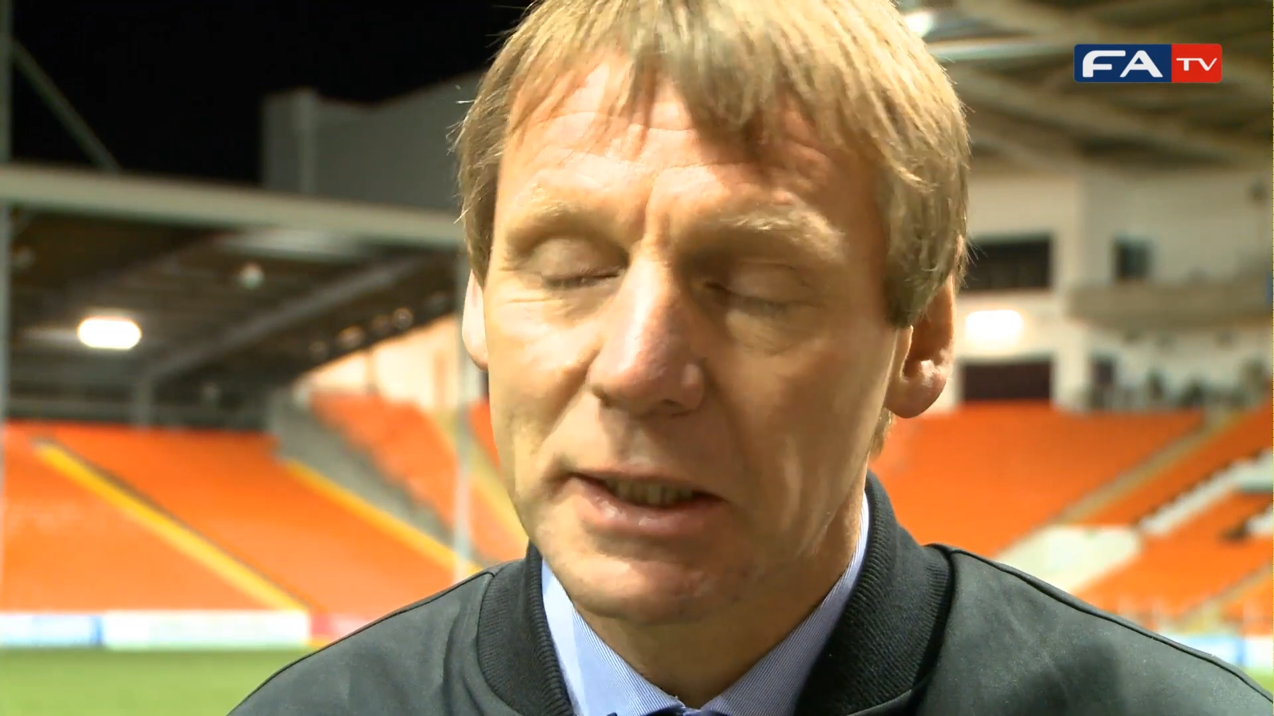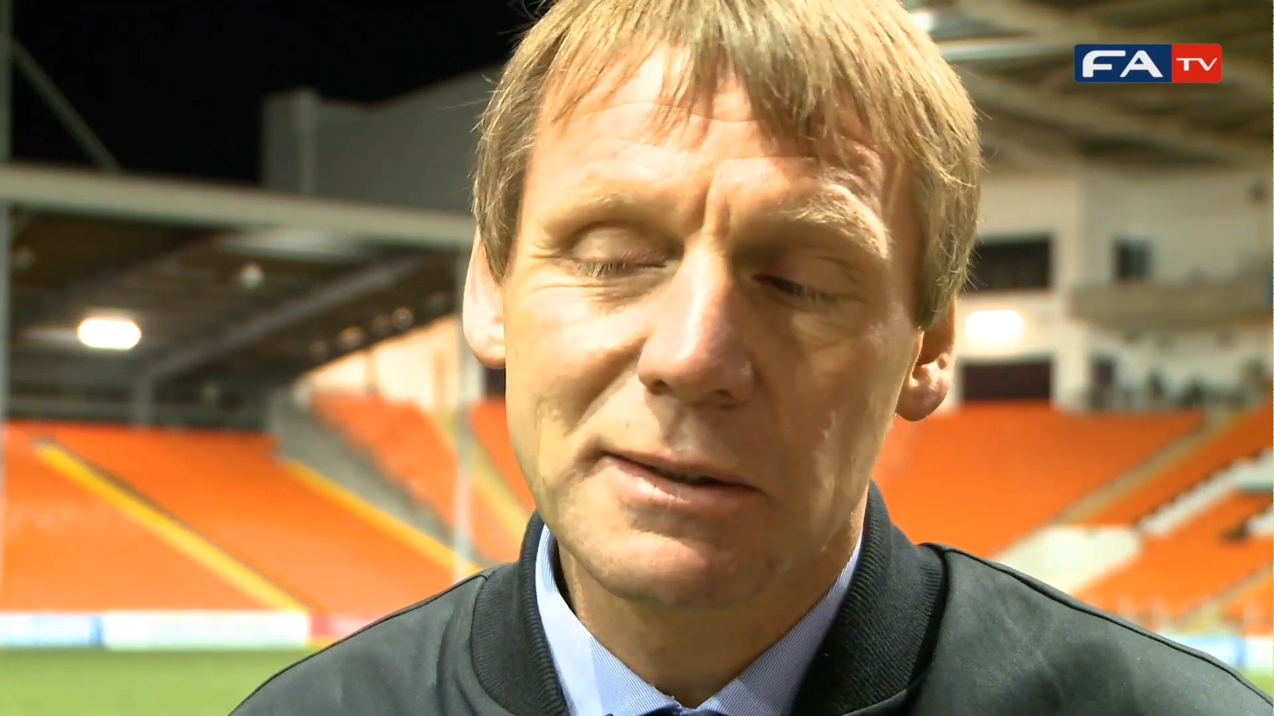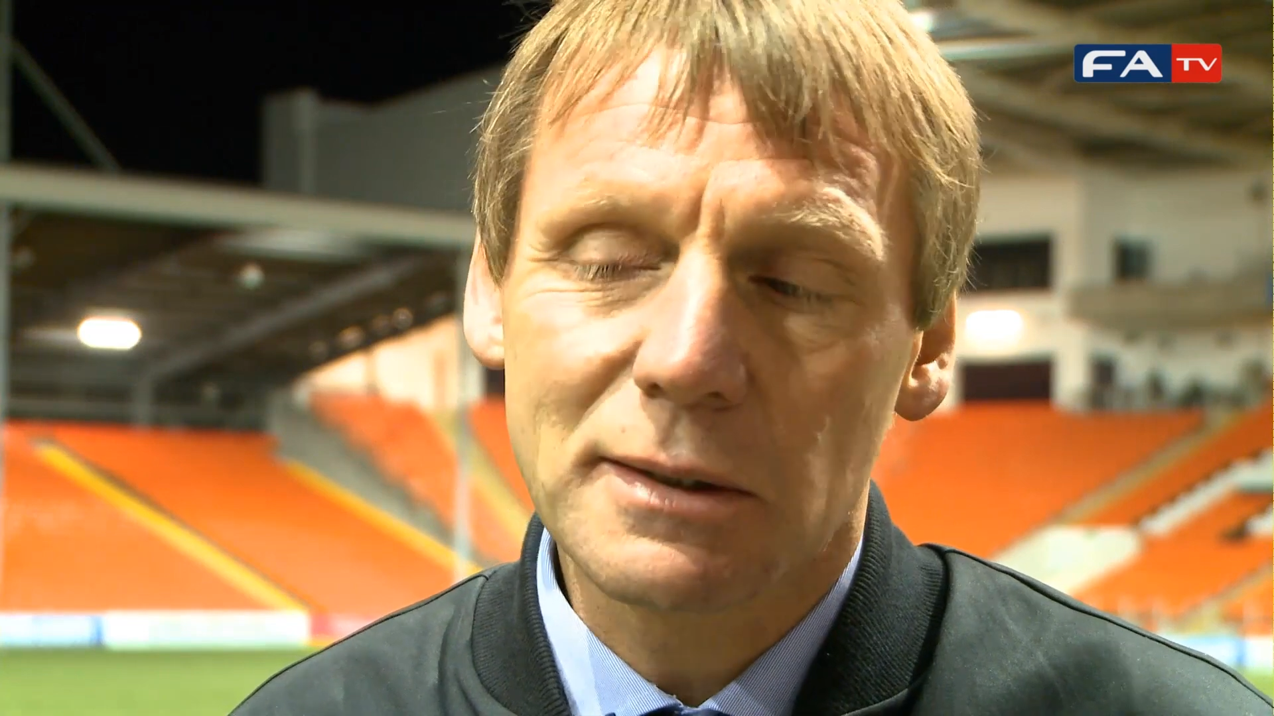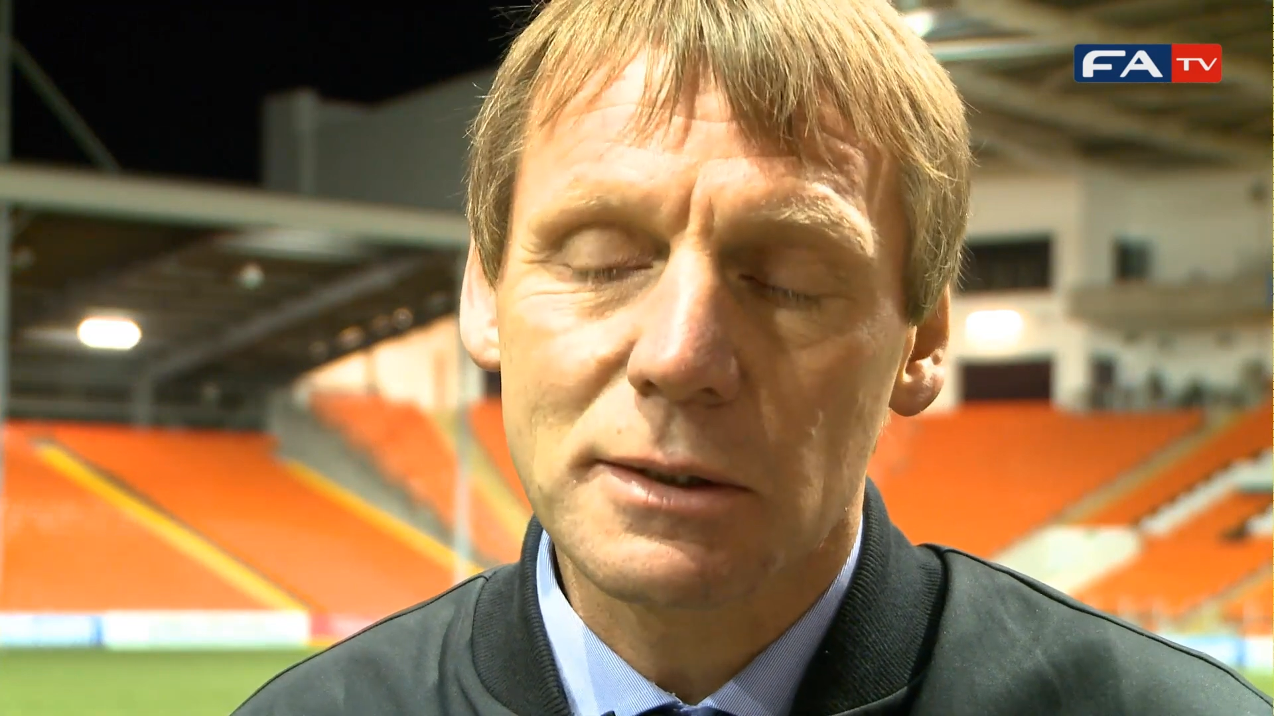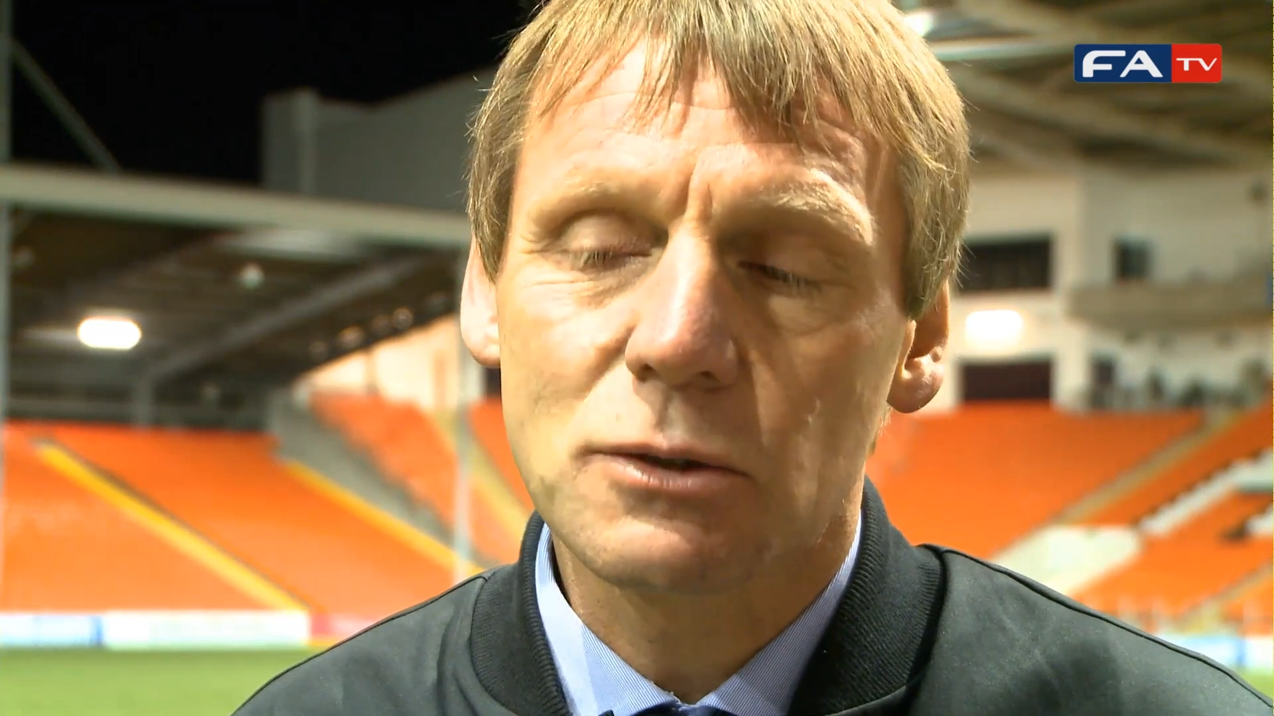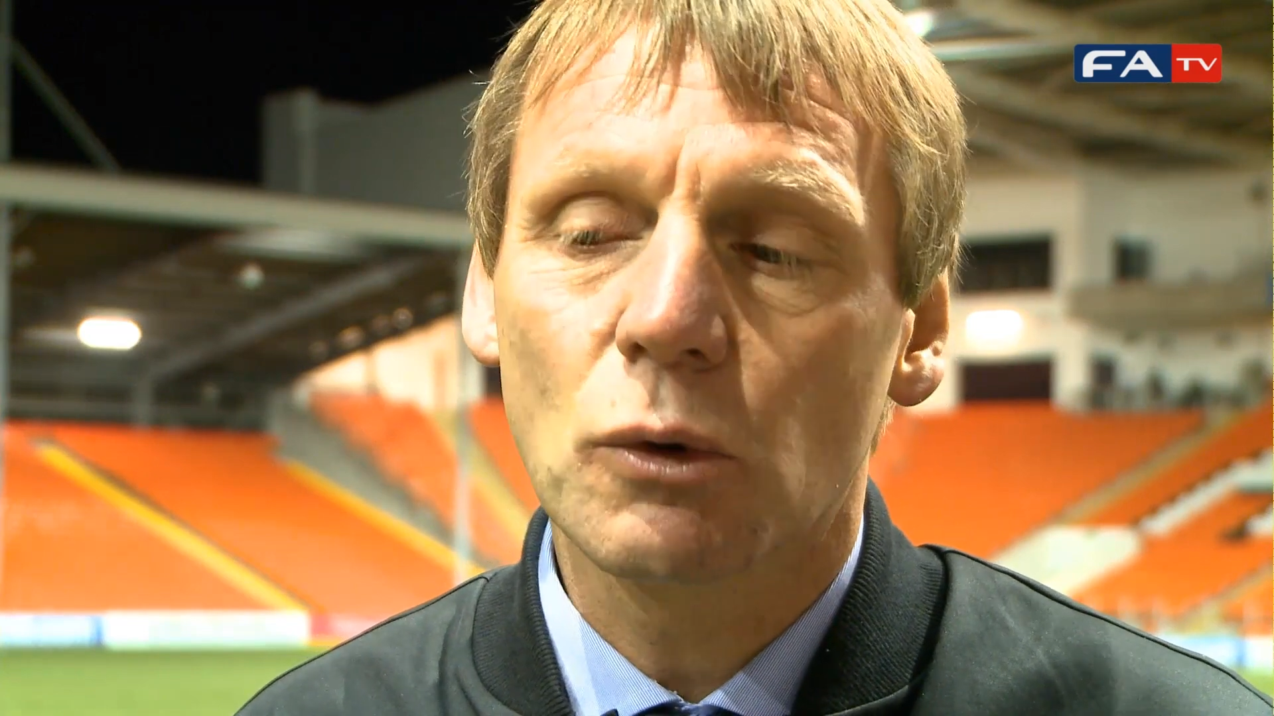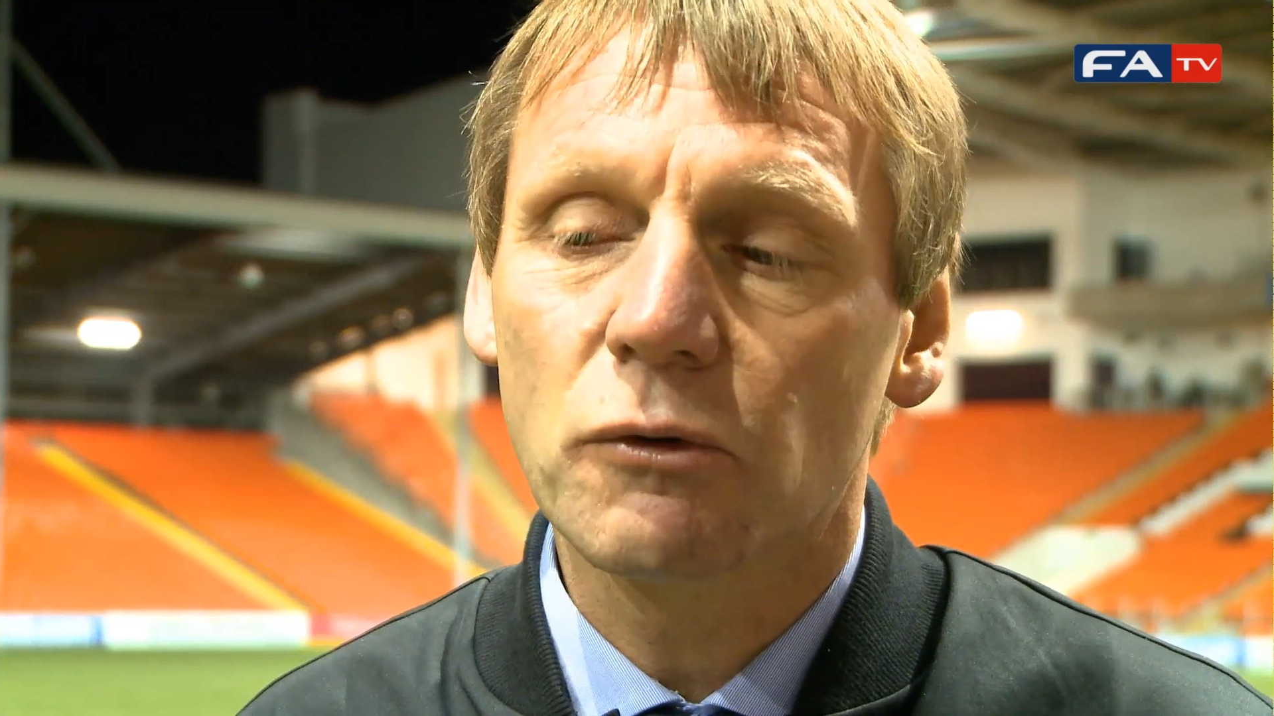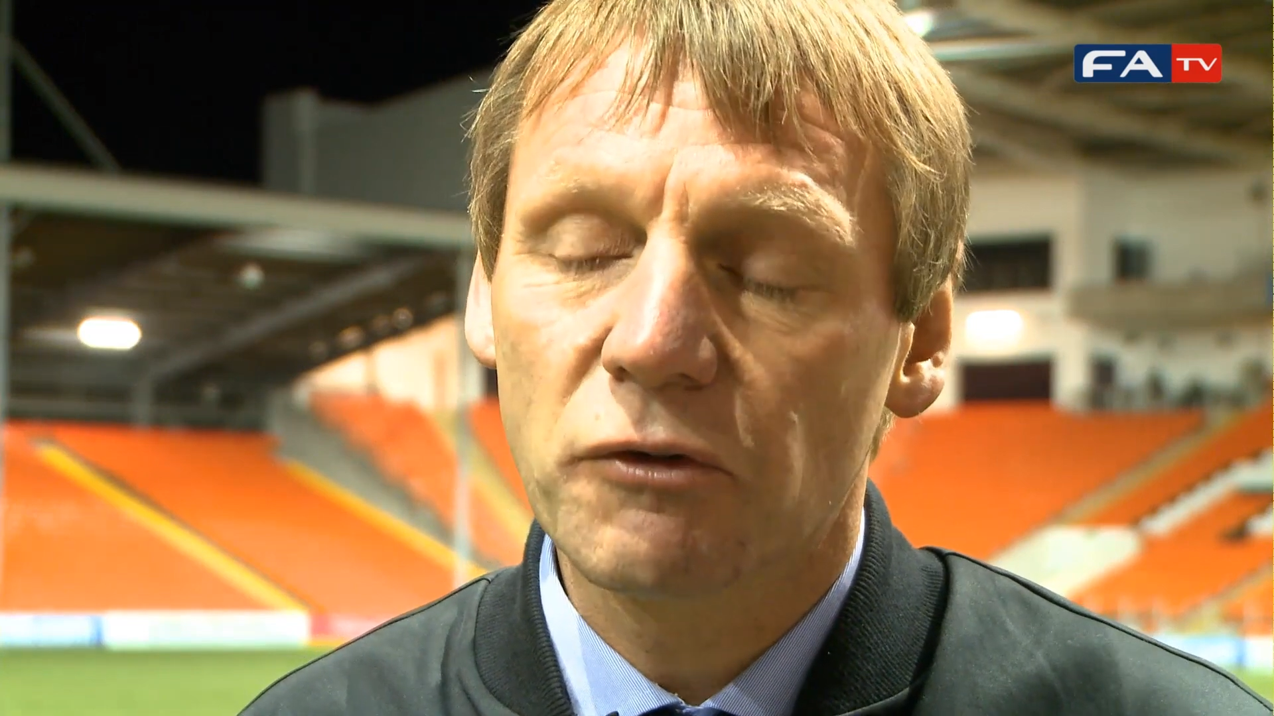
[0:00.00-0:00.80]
into the squad